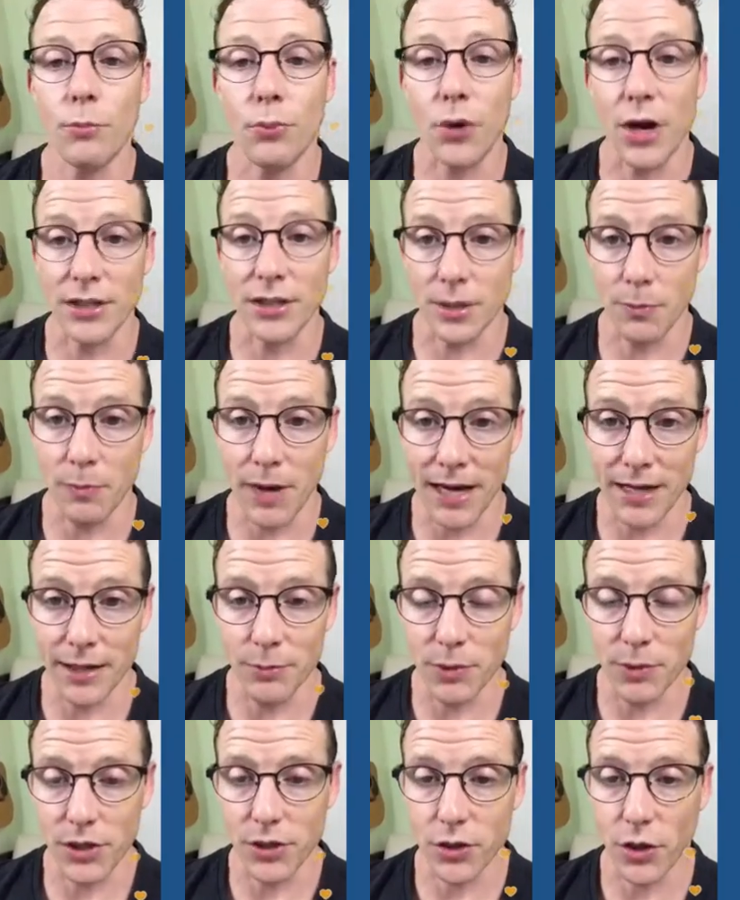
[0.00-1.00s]
project
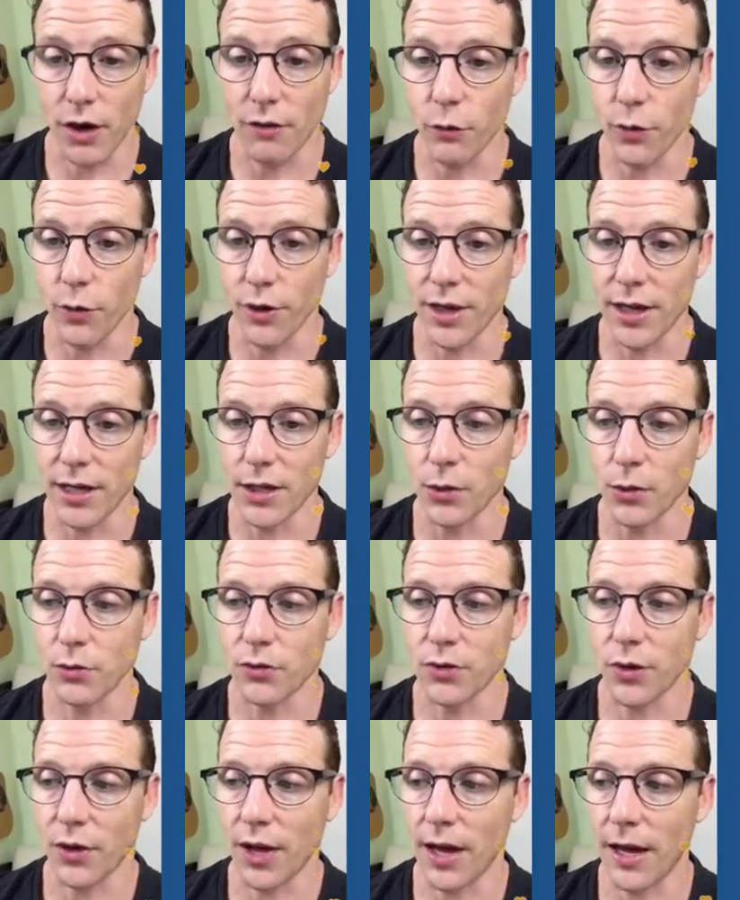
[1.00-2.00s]
management software they use,
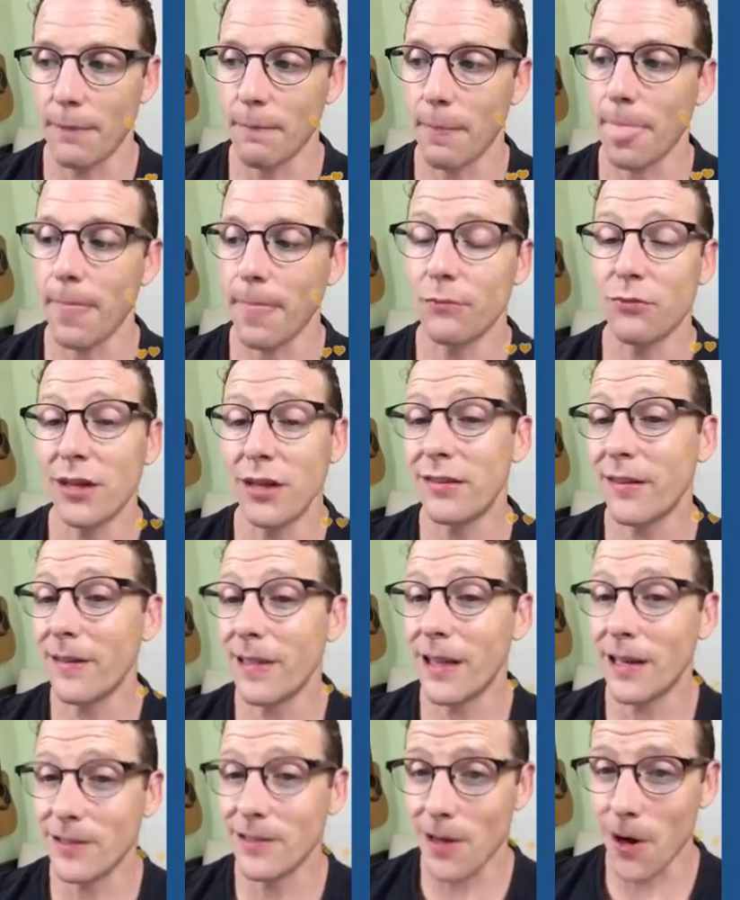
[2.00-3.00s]
okay? And if they say
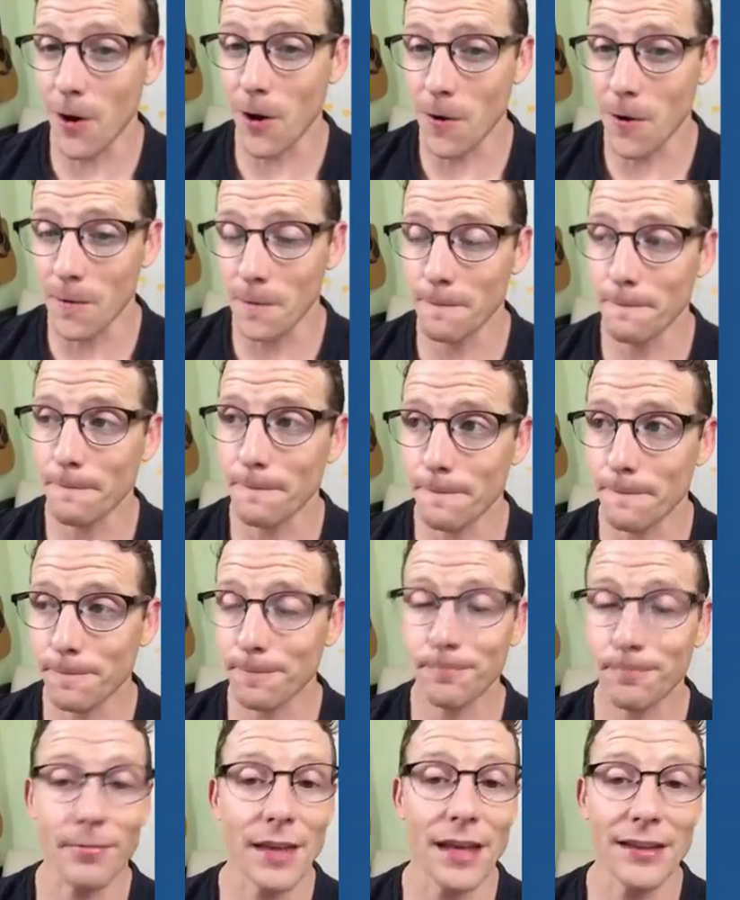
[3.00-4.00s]
they don't,
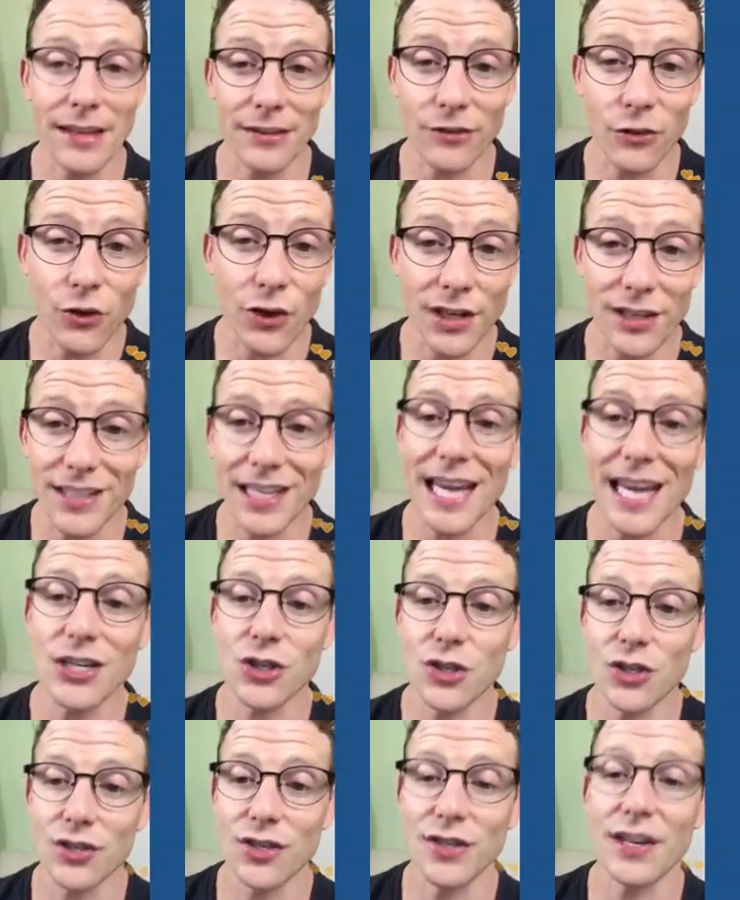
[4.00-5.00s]
that's a good
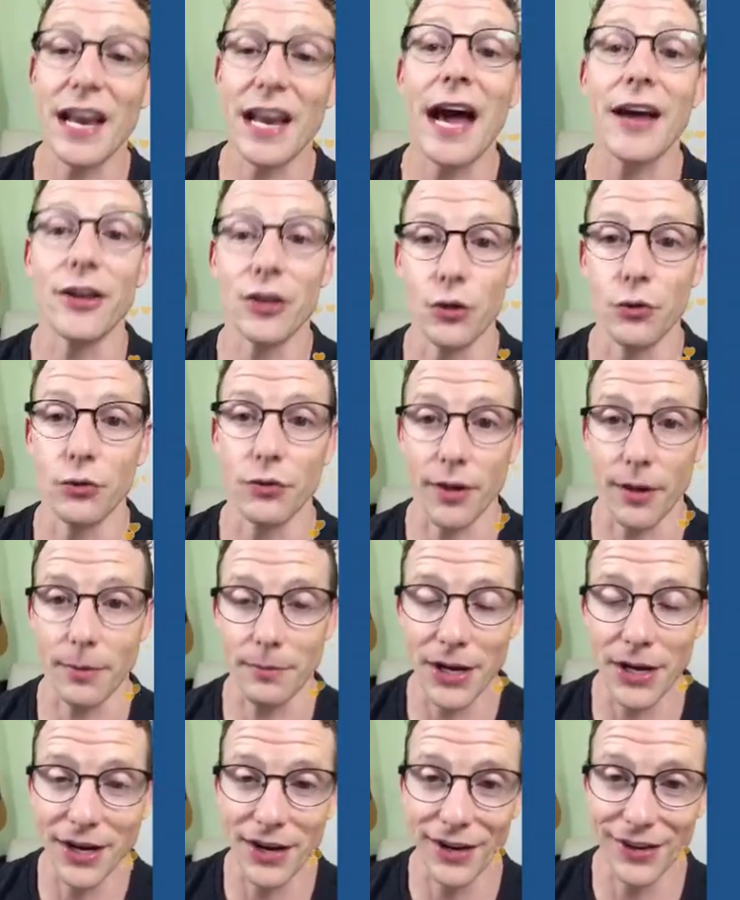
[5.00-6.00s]
indication to not use them.
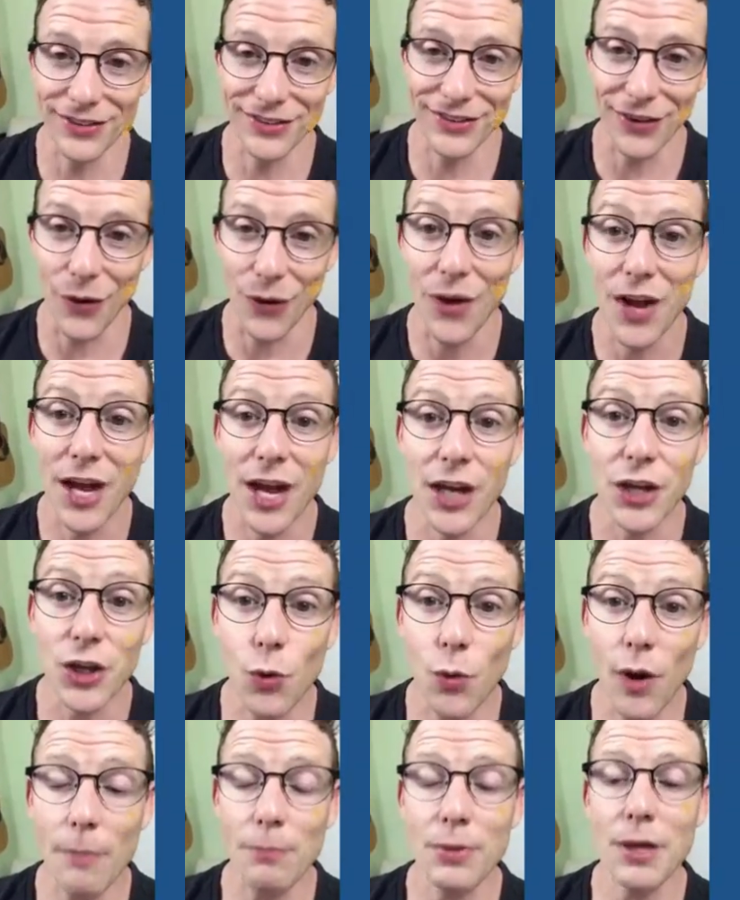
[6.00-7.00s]
So you
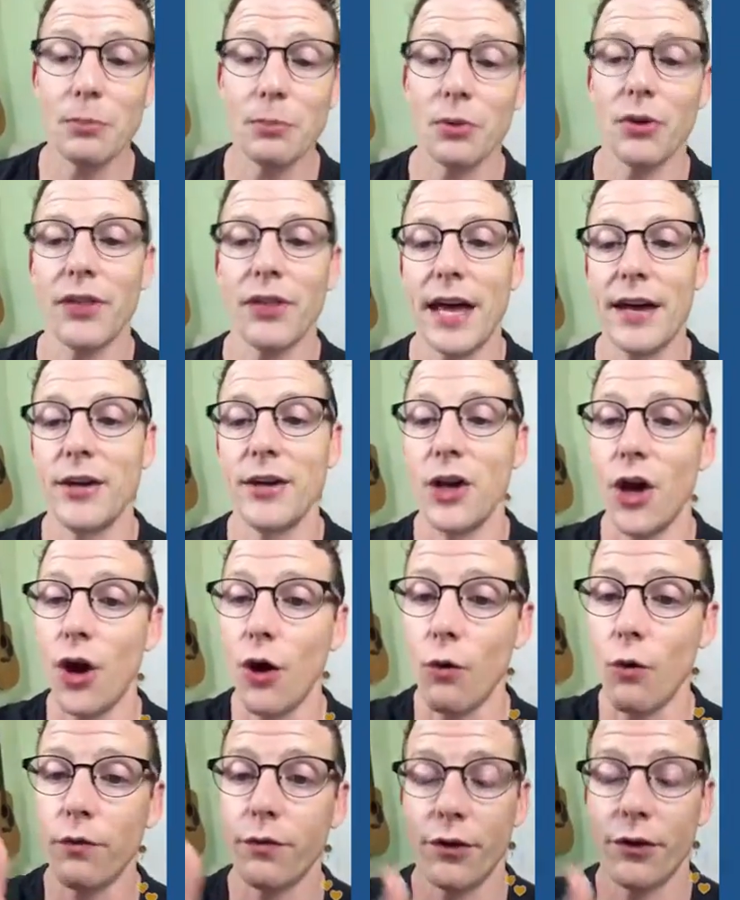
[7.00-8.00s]
want people that
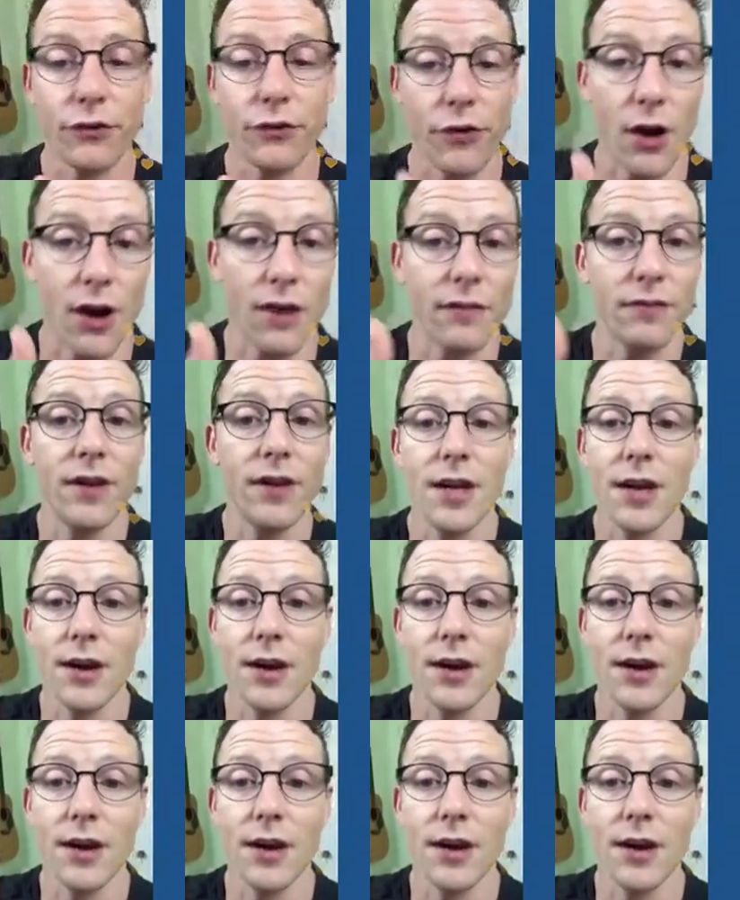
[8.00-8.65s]
know, first off,